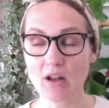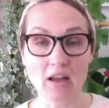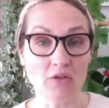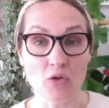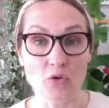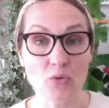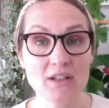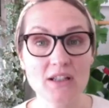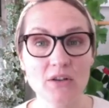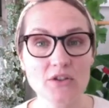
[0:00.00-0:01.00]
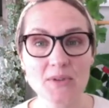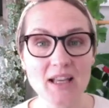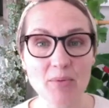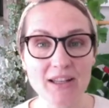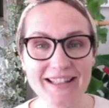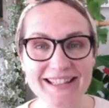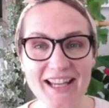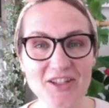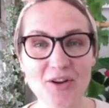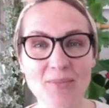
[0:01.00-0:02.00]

nobody knows what's happening inside your